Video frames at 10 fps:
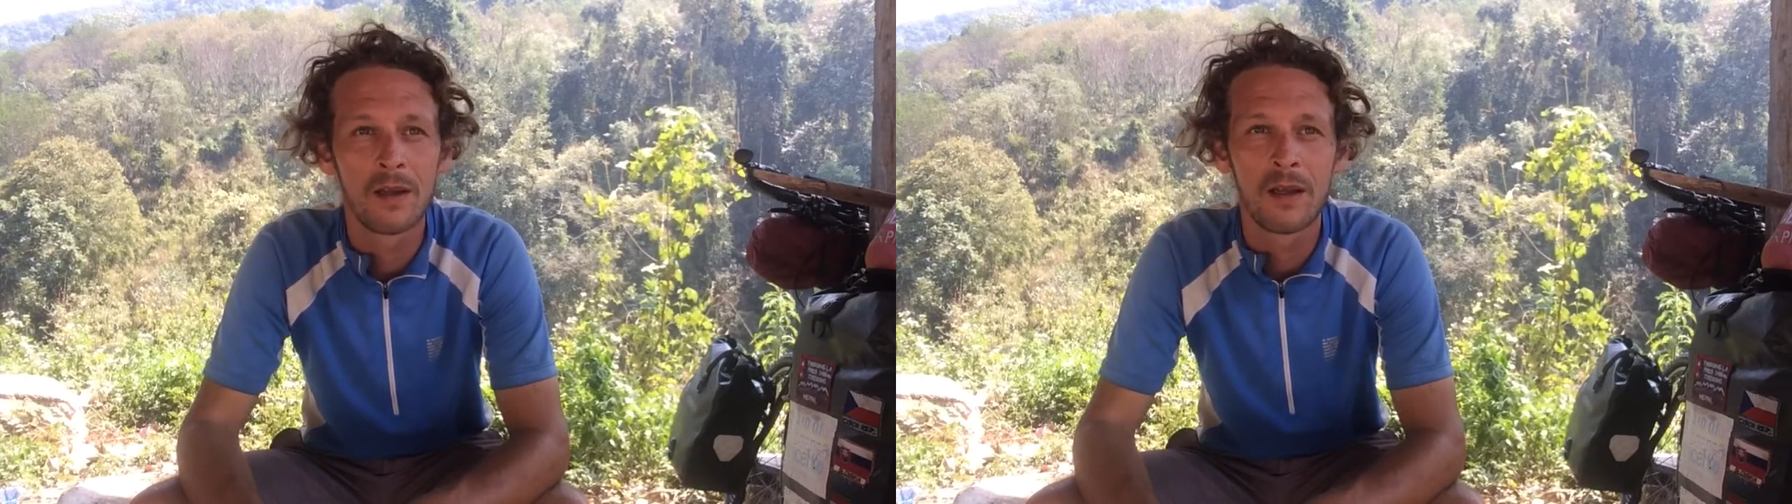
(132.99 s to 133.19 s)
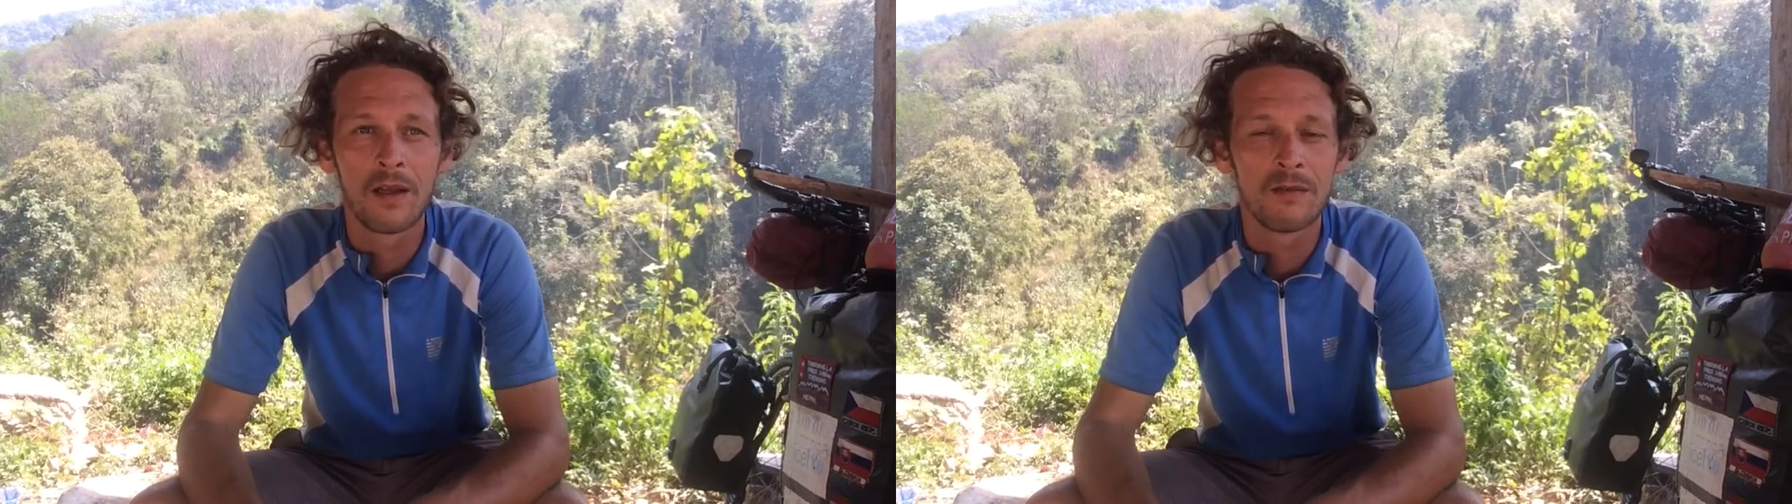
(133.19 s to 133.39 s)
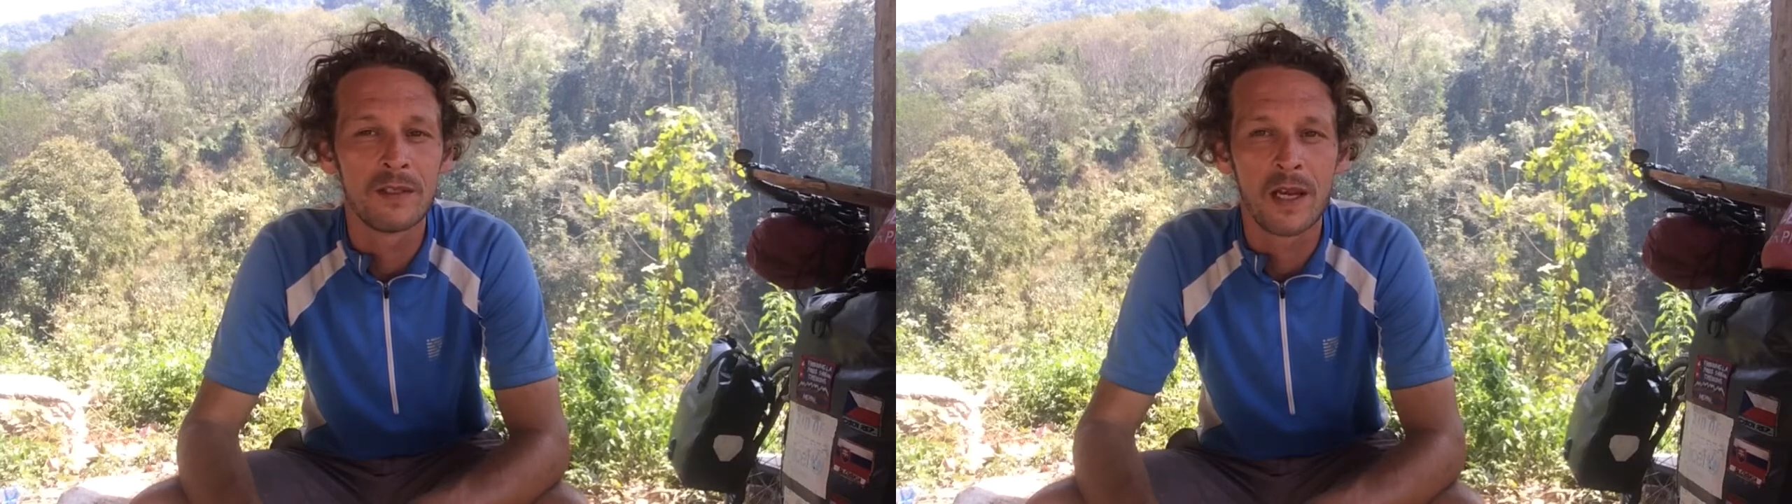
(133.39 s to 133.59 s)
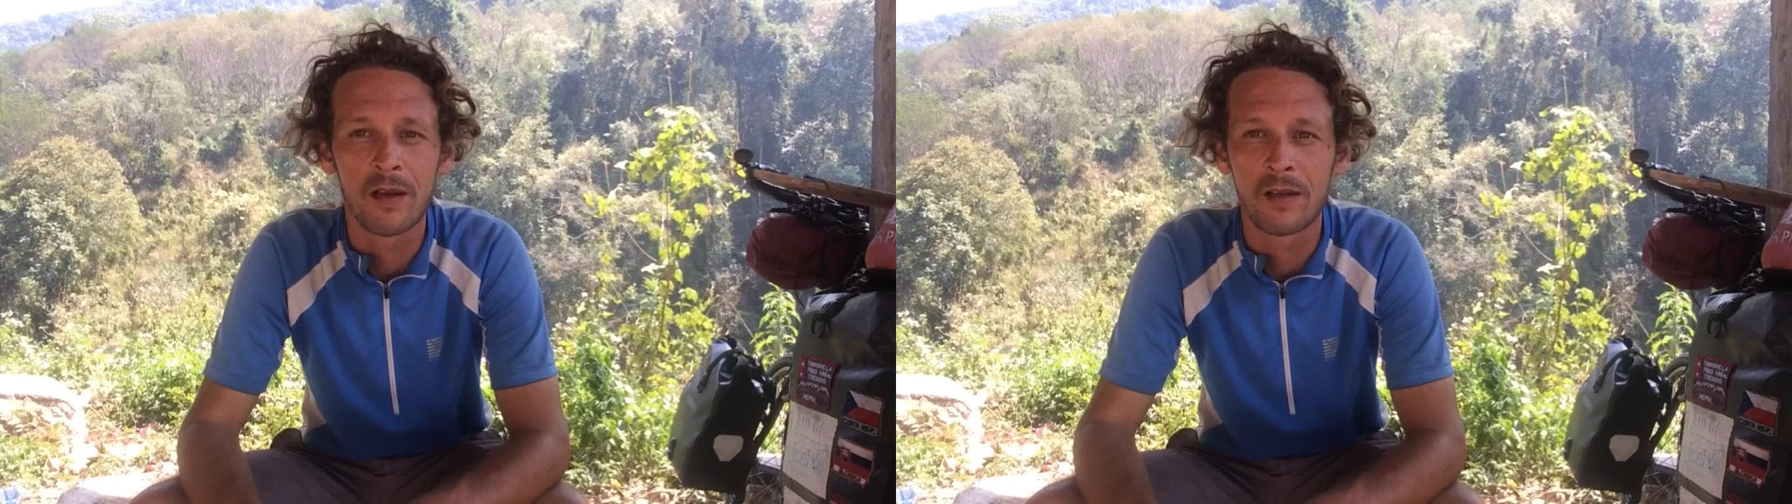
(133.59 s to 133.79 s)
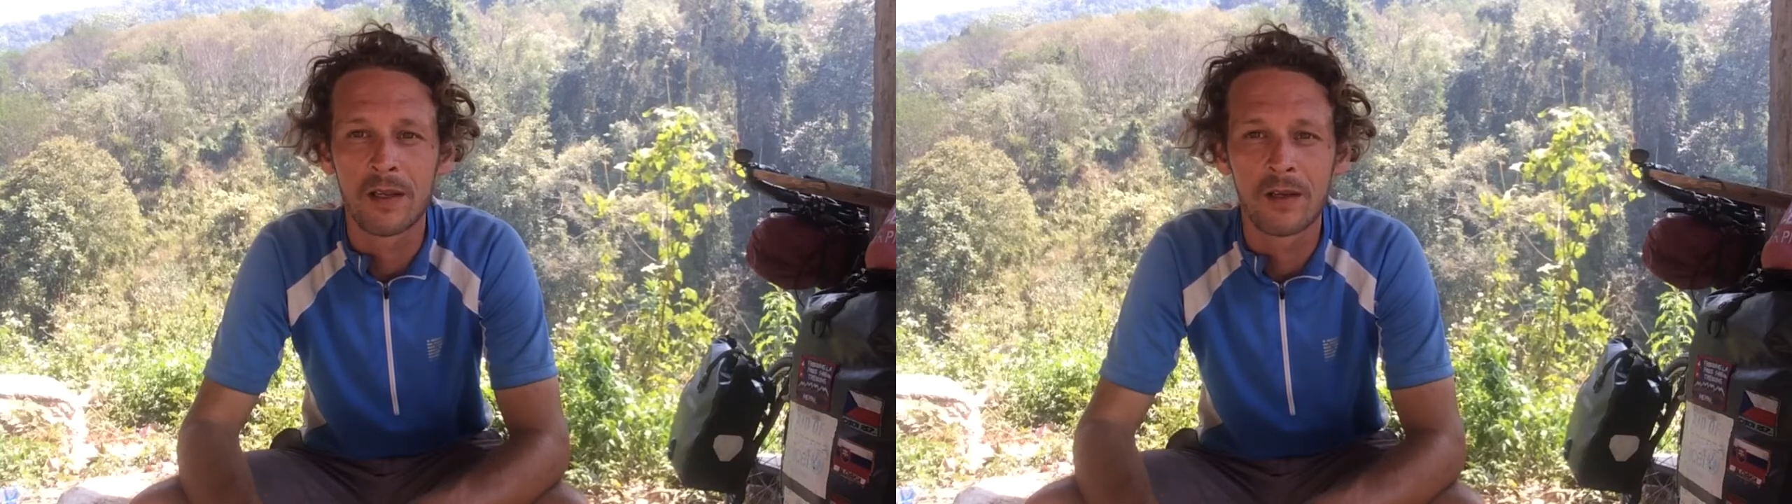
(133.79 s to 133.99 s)
even
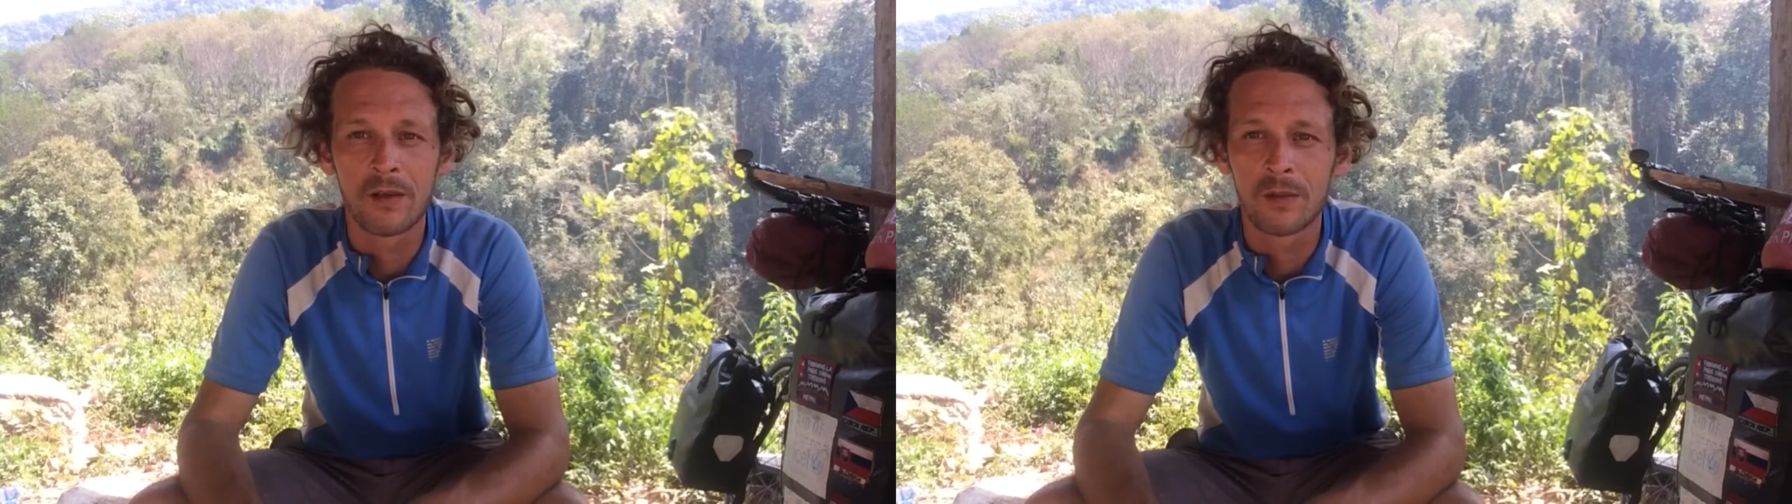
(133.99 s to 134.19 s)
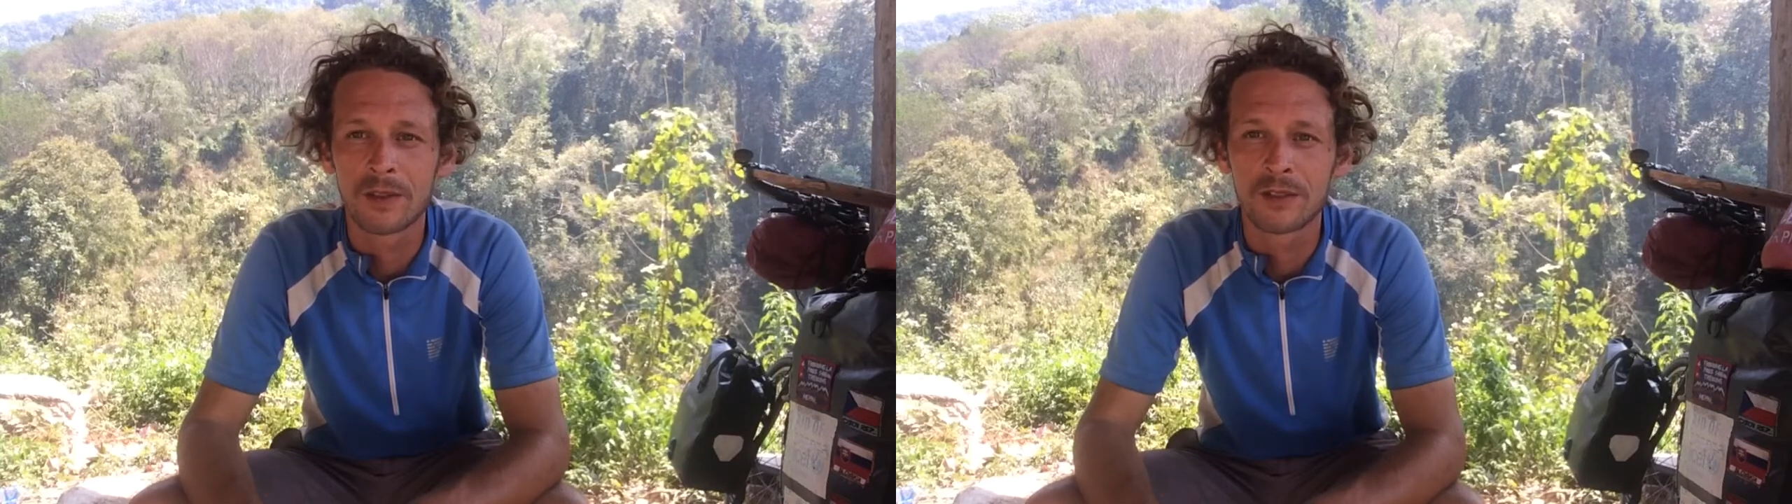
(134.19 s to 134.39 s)
downhill we're